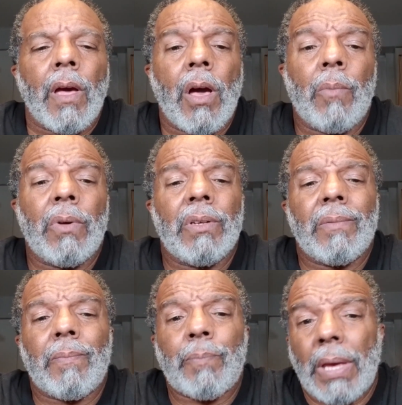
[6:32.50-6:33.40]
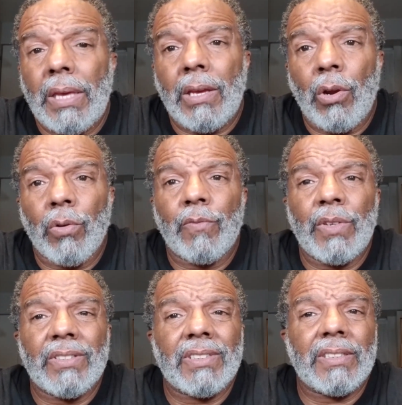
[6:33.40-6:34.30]
I'm going to pay her a
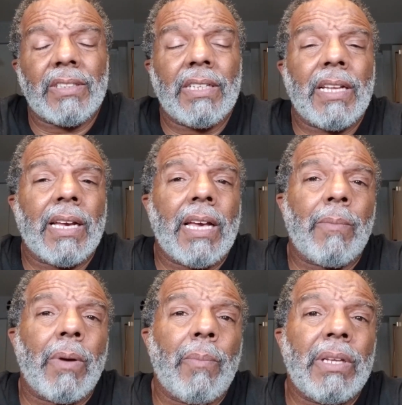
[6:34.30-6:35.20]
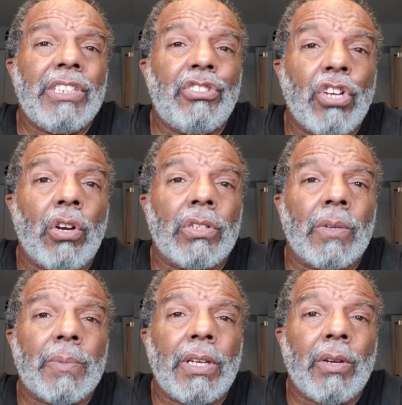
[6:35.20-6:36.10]
visit. Then I got my buddy John
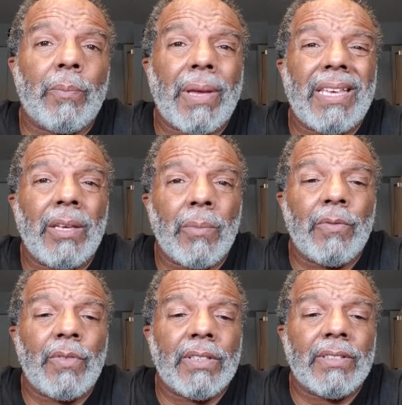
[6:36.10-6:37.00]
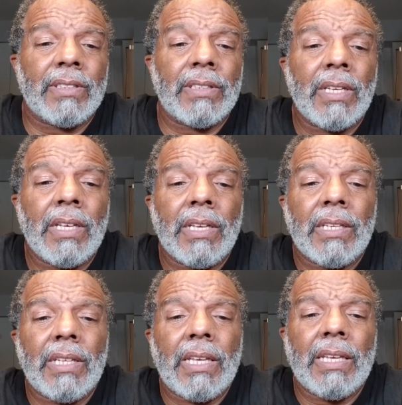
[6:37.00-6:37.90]
up there, pay him a visit.
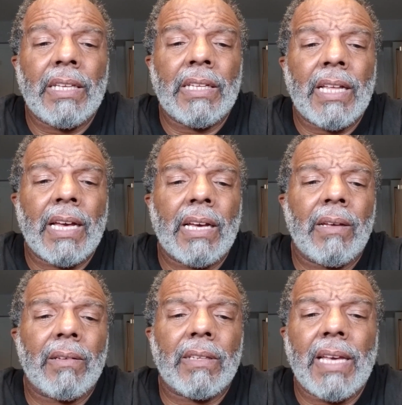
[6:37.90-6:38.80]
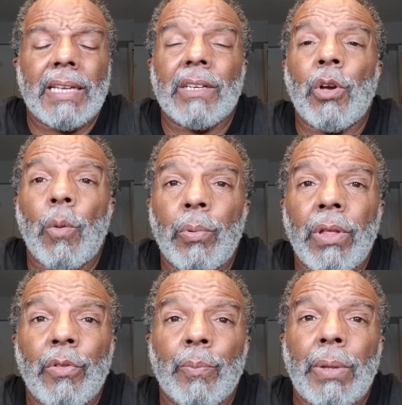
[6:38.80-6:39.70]
And I got a couple
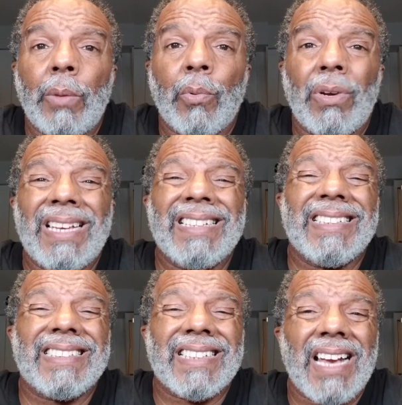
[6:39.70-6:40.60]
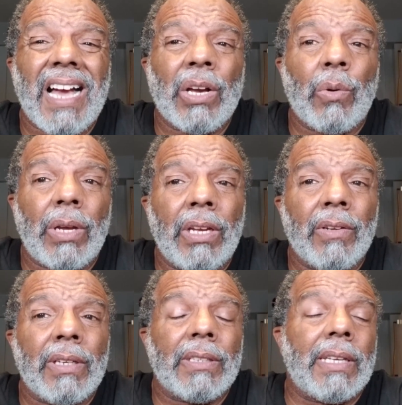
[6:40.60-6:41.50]
other people in the Chicago
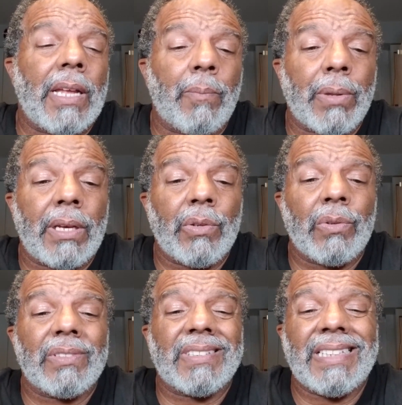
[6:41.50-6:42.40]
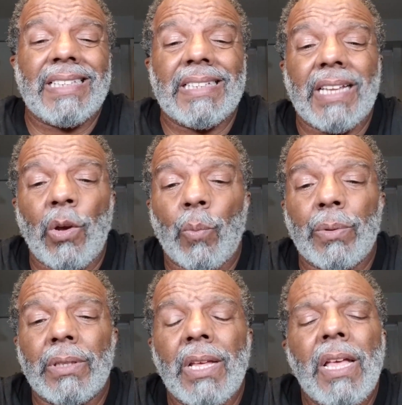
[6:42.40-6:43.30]
area that I plan on seeing and helping.